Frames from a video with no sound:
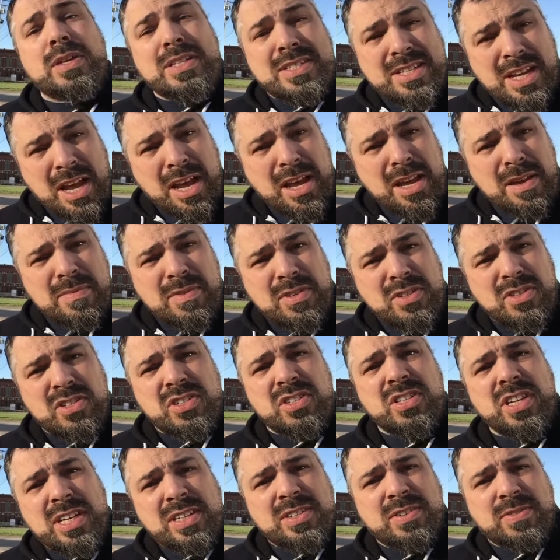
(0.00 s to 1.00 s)
The time is
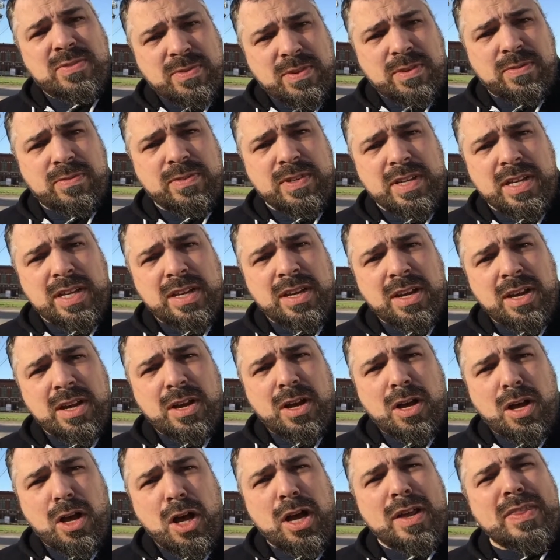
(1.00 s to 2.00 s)
6:50
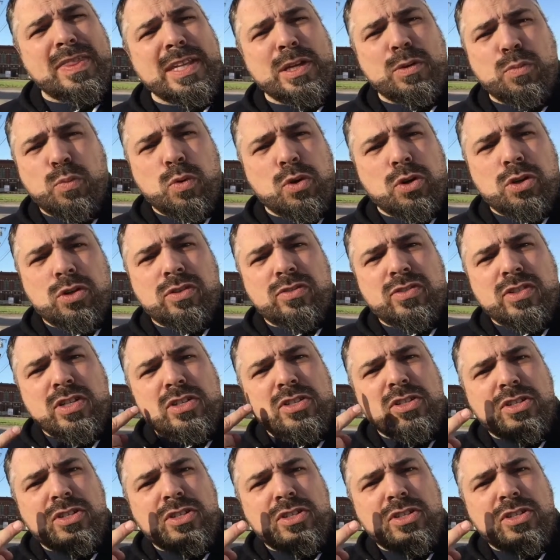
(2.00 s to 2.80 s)
on the world's